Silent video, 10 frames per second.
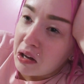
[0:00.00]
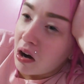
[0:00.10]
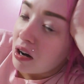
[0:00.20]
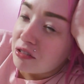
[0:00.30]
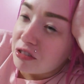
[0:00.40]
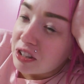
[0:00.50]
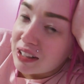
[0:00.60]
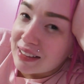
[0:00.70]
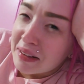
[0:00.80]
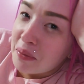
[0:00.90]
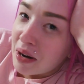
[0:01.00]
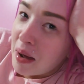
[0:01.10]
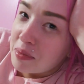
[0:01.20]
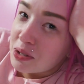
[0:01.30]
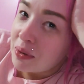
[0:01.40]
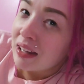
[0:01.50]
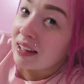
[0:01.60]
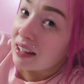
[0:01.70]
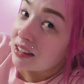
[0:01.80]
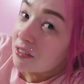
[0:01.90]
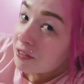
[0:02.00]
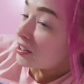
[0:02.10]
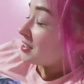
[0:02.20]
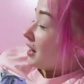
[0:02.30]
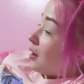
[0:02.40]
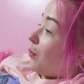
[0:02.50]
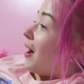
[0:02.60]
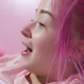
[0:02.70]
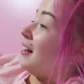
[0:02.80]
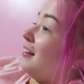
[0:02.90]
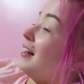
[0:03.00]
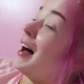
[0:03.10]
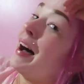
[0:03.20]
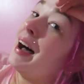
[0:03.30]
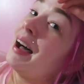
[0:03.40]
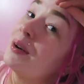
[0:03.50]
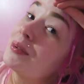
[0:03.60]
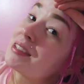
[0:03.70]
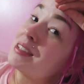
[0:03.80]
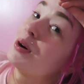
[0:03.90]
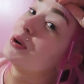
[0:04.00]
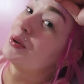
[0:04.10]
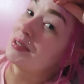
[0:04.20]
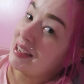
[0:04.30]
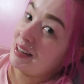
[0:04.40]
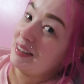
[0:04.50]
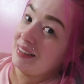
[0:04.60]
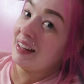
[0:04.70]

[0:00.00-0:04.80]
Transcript: confident in what I'm doing, like the first little while I was so scared.